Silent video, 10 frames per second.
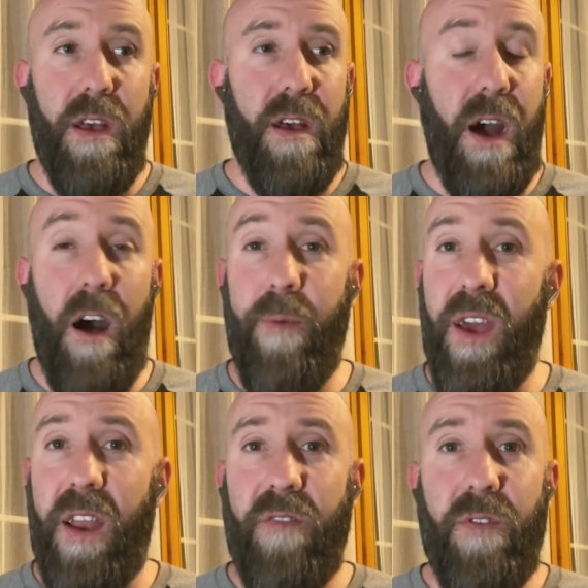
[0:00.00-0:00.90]
I'll be
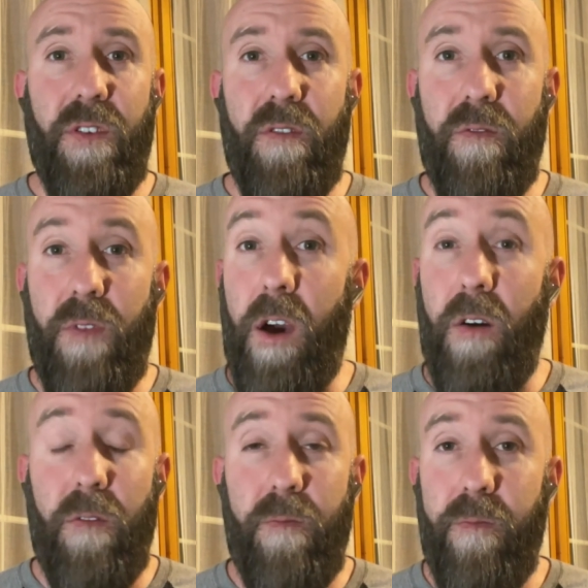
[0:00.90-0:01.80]
honest with you,
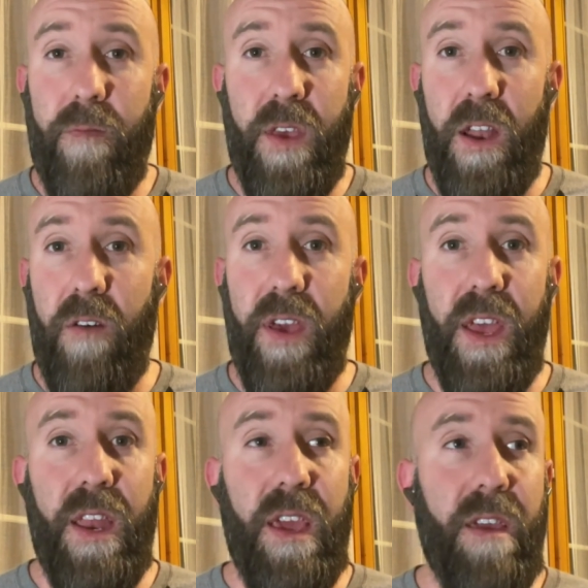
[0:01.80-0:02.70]
no.
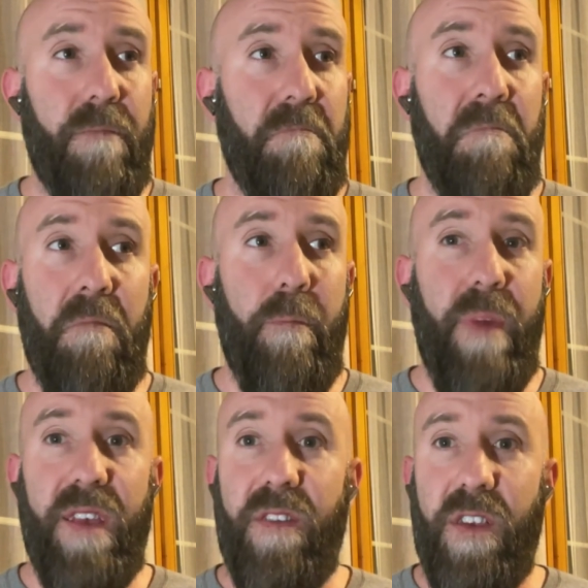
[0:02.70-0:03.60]
Any
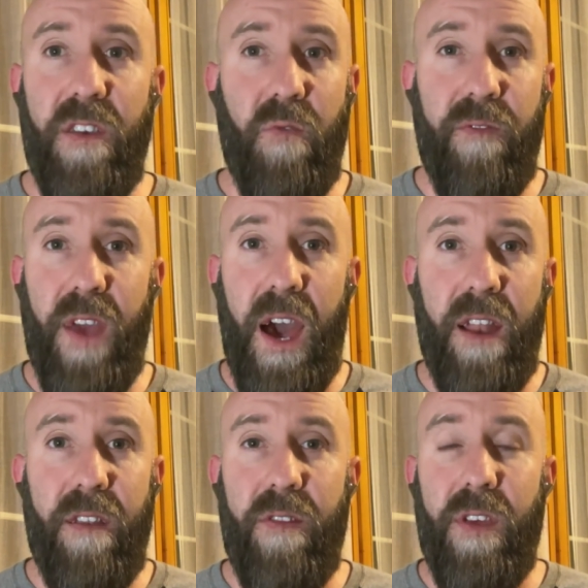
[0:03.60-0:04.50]
messages we've
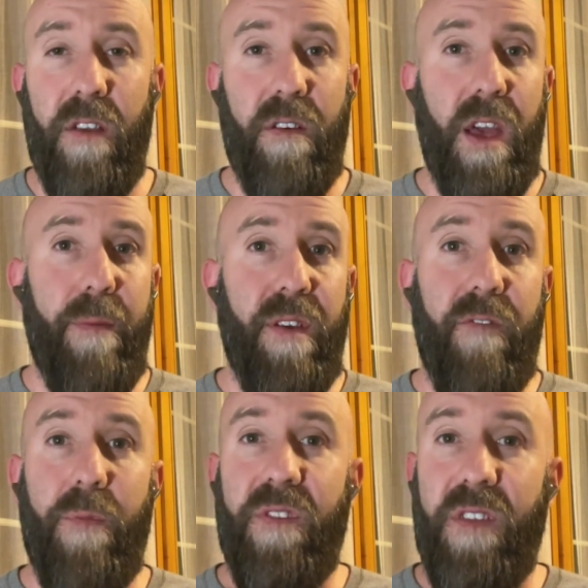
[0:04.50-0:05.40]
gotten that are coming
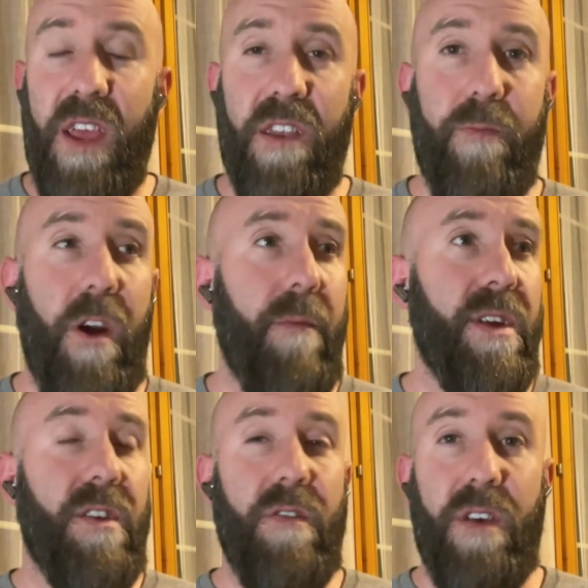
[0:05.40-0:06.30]
from the State
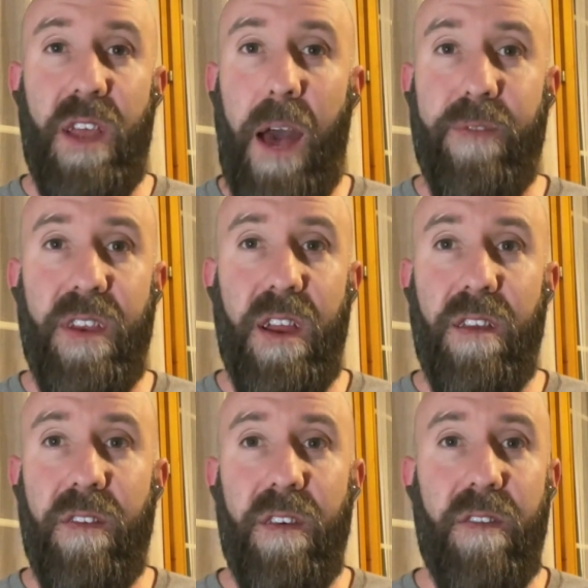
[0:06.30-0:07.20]
Department to the adoption
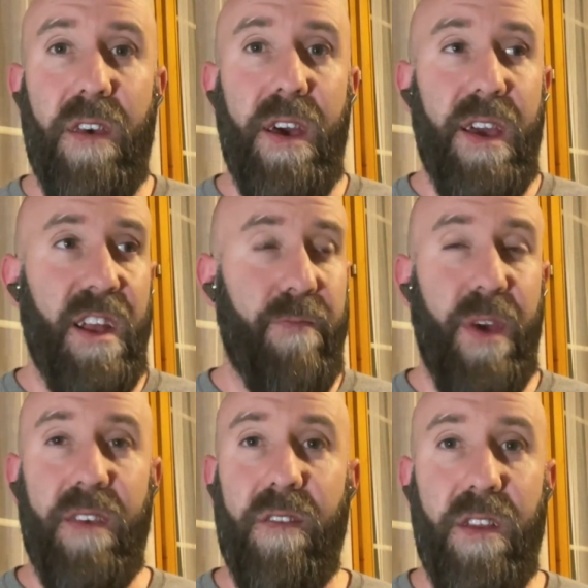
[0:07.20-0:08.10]
agencies, it's
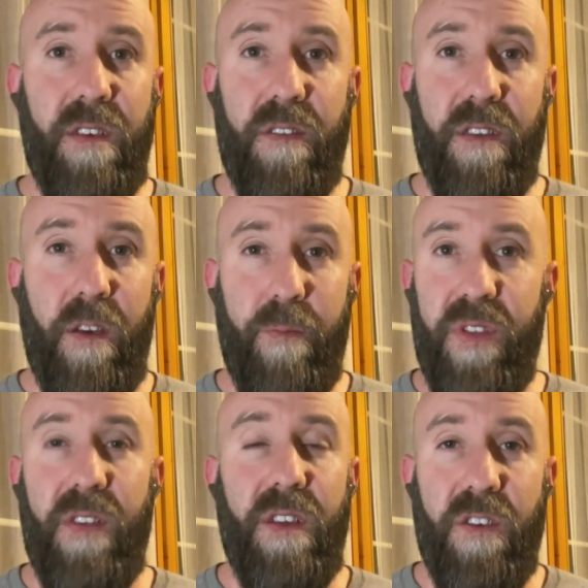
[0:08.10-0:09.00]
basically just
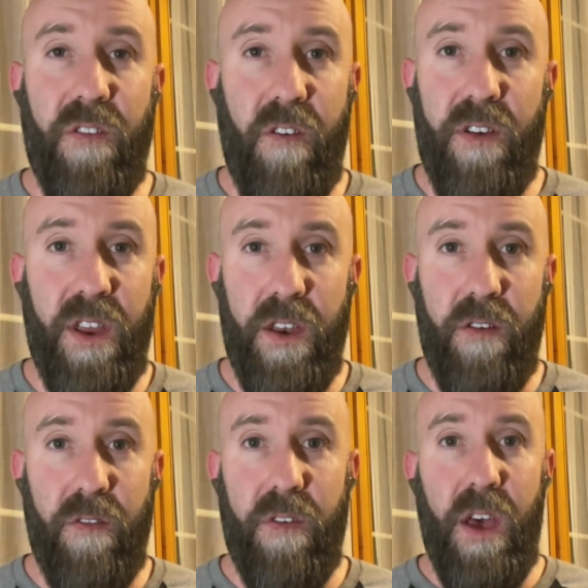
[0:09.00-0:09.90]
completely discouraging
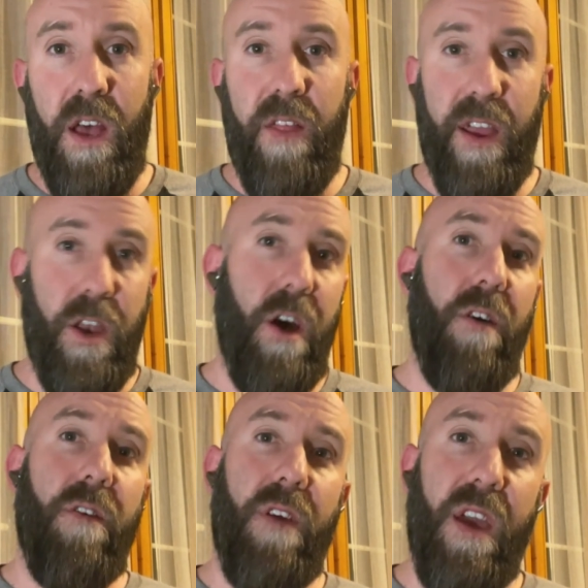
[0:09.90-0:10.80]
news. Like, no,
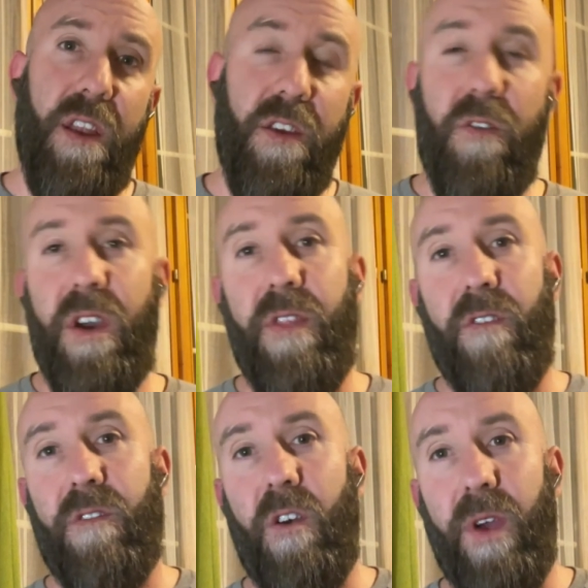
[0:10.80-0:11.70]
you can't do it.
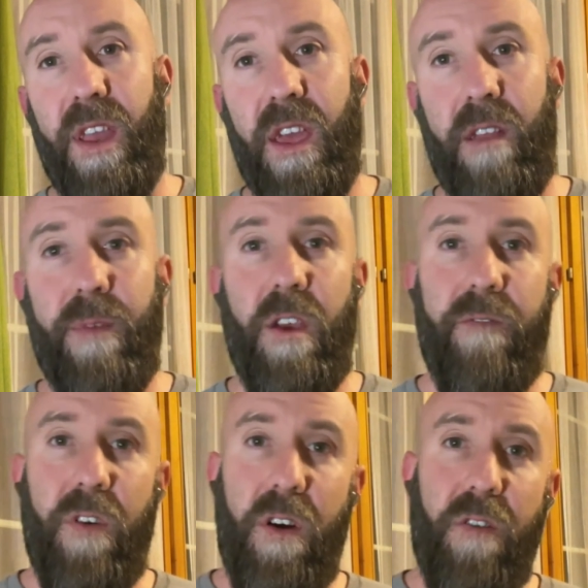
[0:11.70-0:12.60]
There's no way to get them here
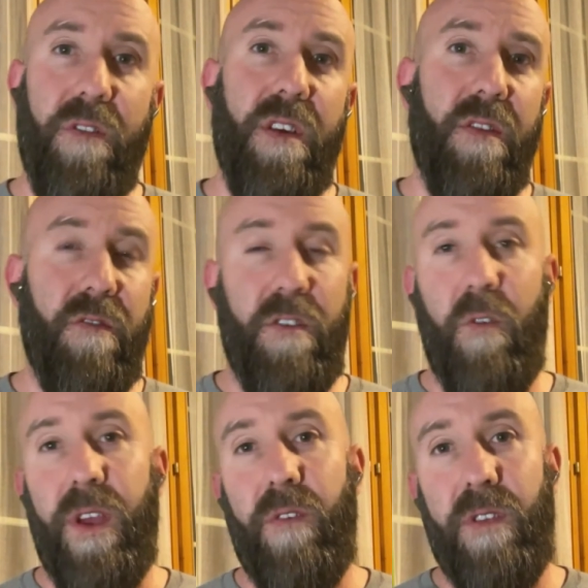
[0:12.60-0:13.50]
for hosting. There's no
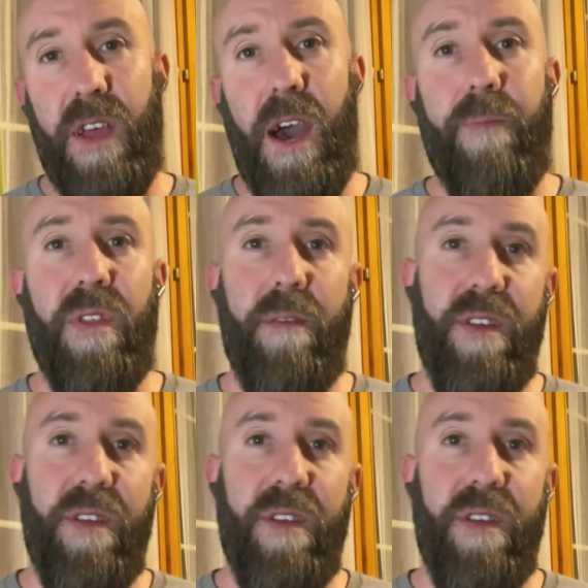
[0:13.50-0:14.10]
way to adopt them.